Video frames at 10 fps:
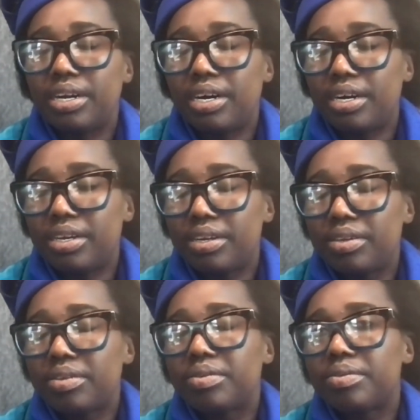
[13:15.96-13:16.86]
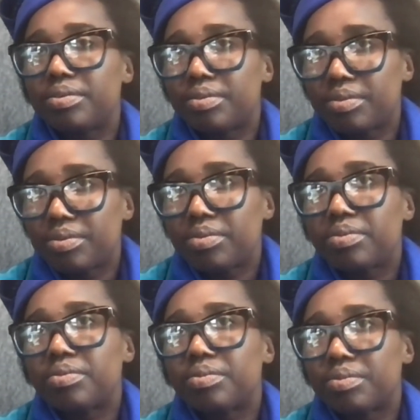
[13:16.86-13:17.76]

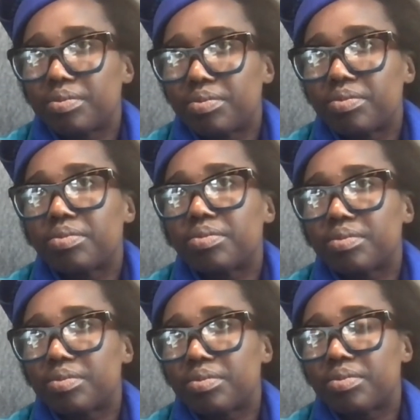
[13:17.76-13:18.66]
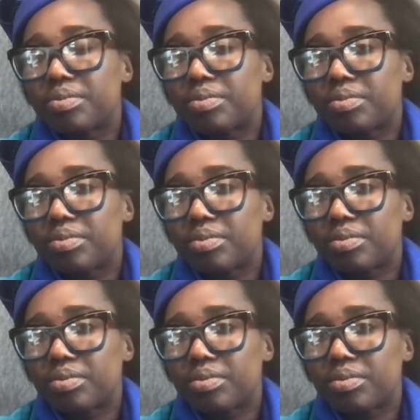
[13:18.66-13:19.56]

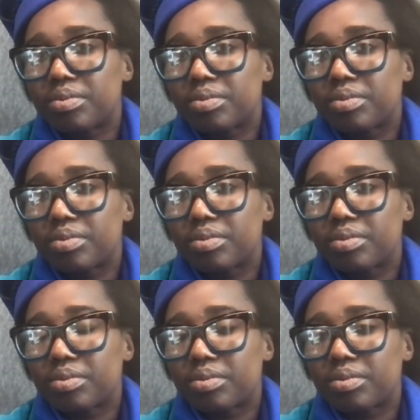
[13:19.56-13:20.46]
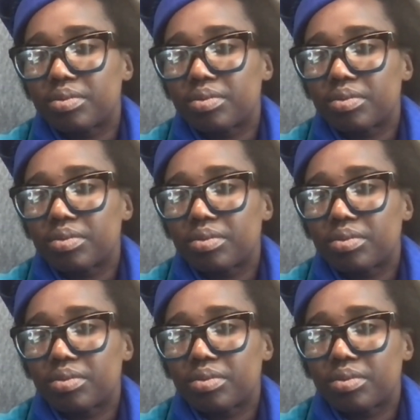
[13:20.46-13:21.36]

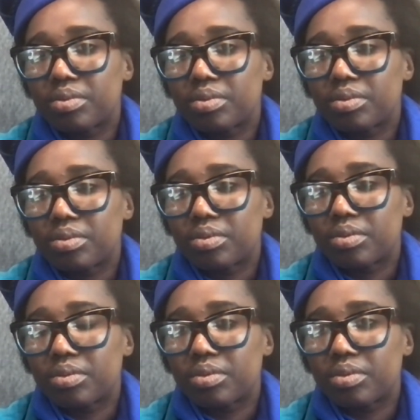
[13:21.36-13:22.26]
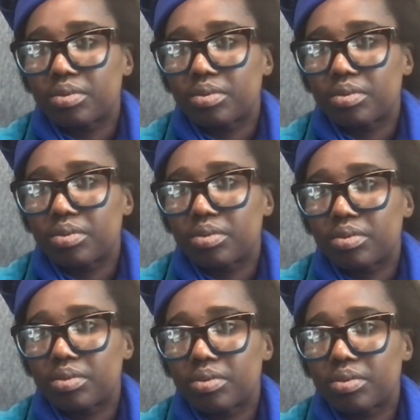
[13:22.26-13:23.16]

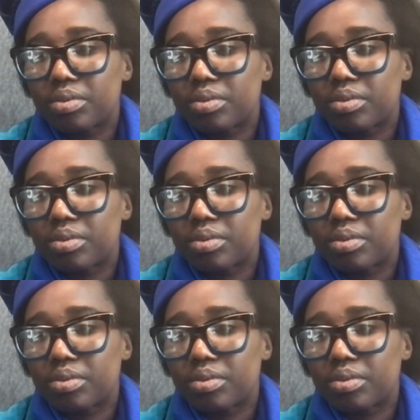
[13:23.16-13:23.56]
[no speech]